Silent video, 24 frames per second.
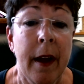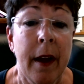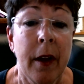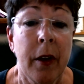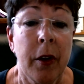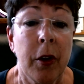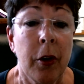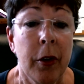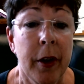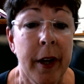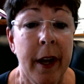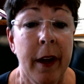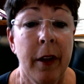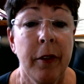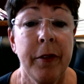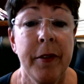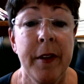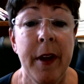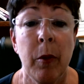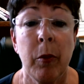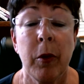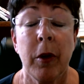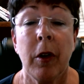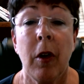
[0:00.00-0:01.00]
Curry Health
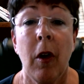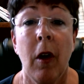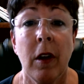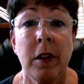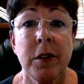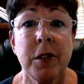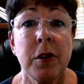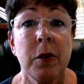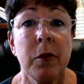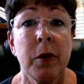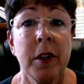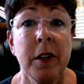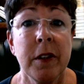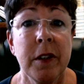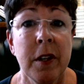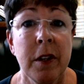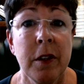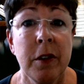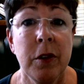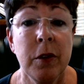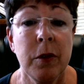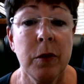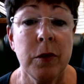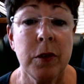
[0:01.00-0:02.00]
Network also
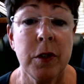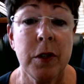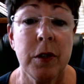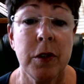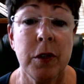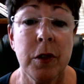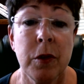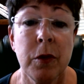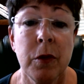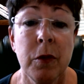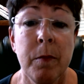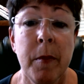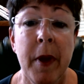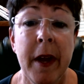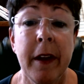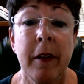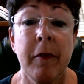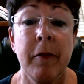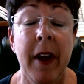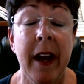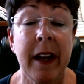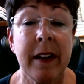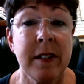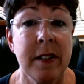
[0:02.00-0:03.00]
continues to make
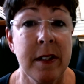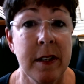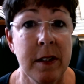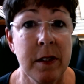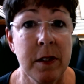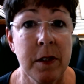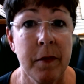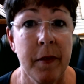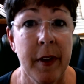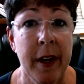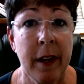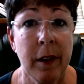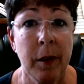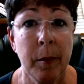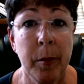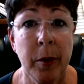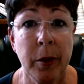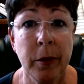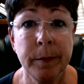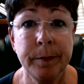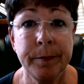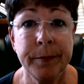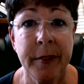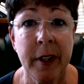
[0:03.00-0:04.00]
vaccines
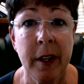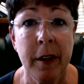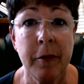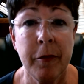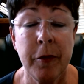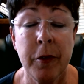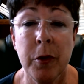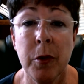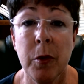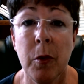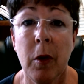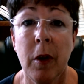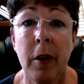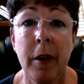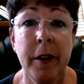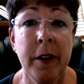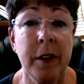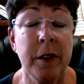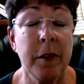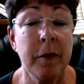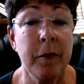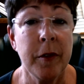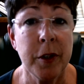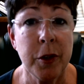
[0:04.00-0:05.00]
available. If you are an
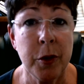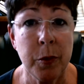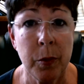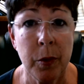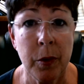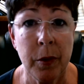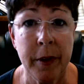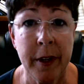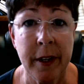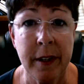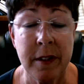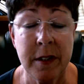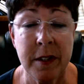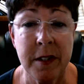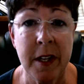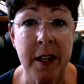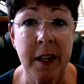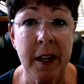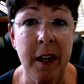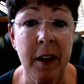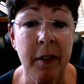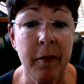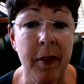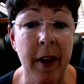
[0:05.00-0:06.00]
individual that is
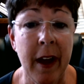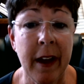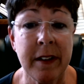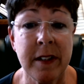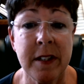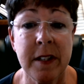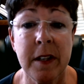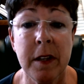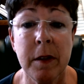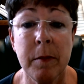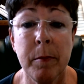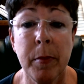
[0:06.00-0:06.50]
seeking a vaccine,